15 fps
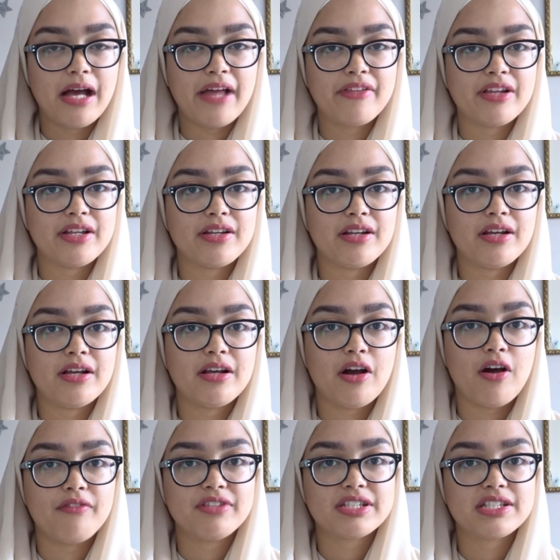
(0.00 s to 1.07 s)
and then
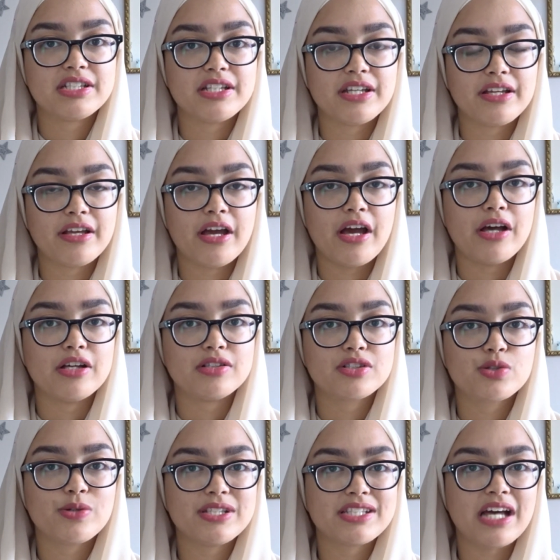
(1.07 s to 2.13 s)
obviously
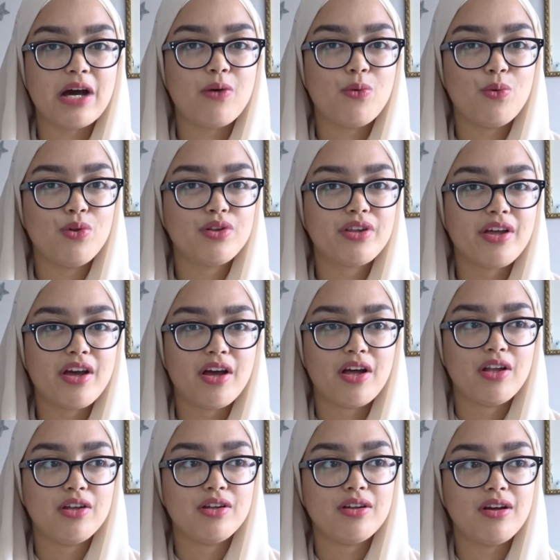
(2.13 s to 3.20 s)
squeeze out all the